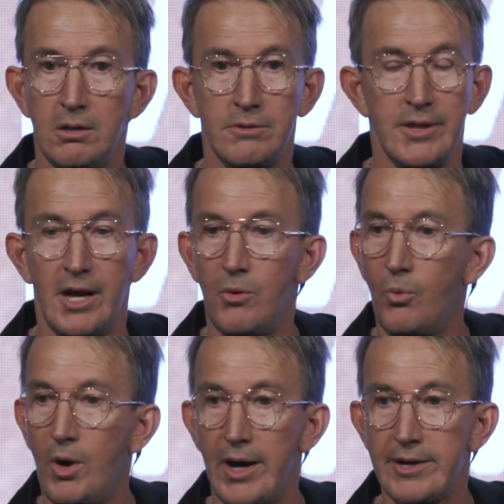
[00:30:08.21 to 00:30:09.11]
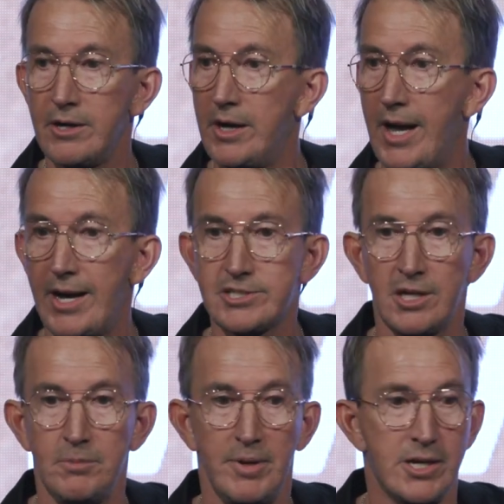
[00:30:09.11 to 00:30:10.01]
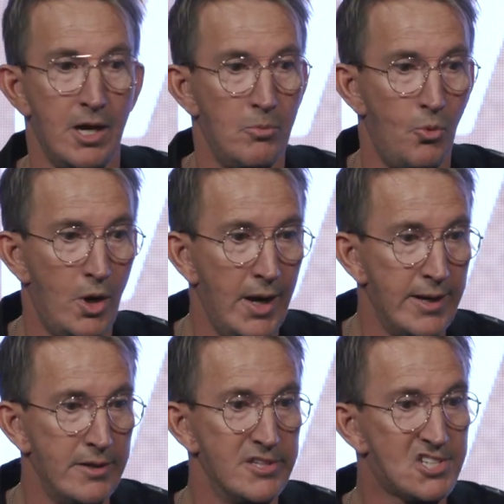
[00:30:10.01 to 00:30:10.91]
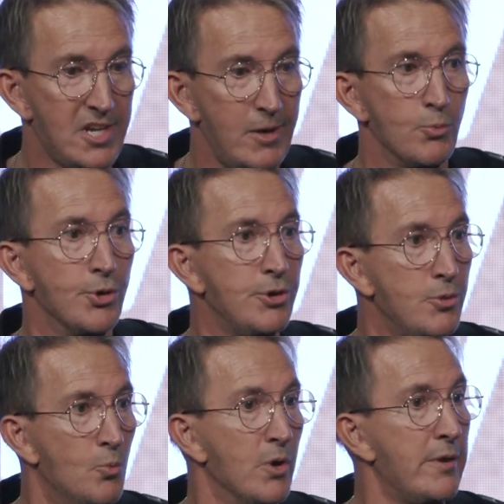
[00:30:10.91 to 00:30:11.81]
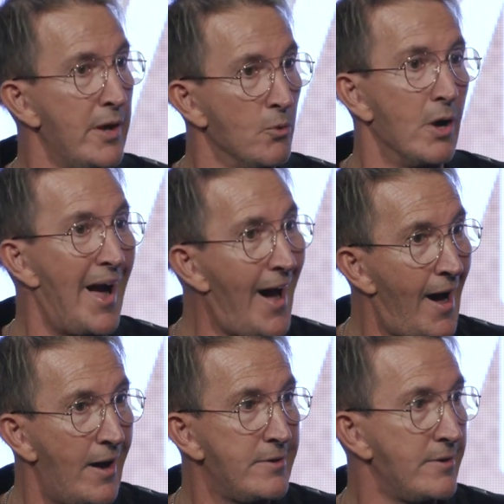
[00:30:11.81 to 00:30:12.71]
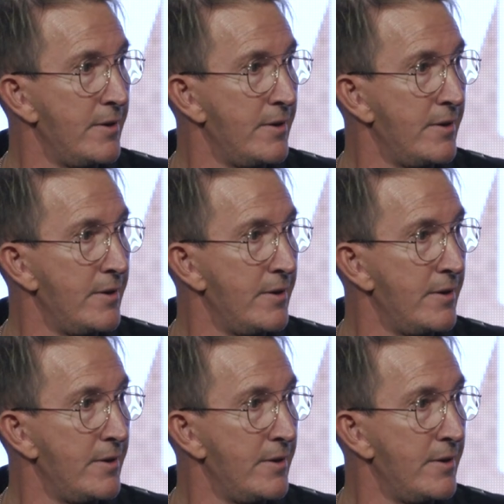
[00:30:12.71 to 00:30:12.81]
that water had actually become wine in the same room where they were at.